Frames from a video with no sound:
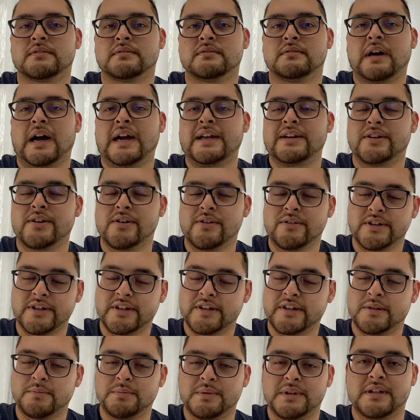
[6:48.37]
I know you're
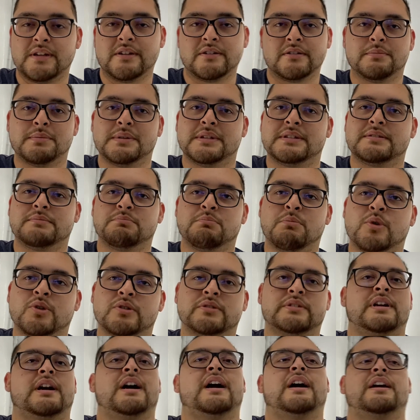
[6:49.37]
gonna be a little bit more
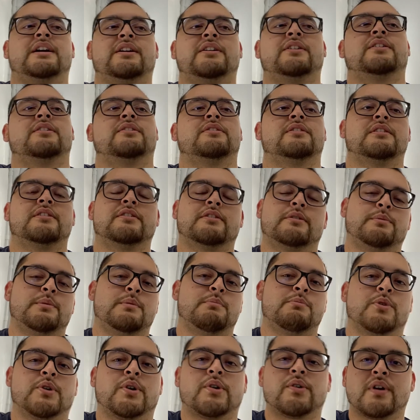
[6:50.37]
tired, a little bit
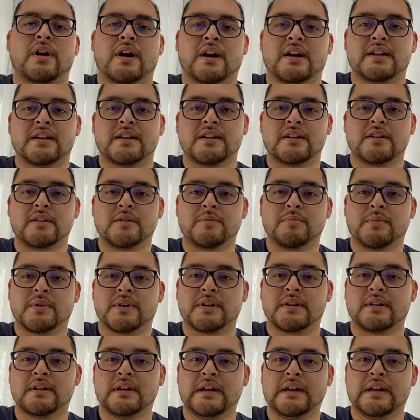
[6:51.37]
more groggy, but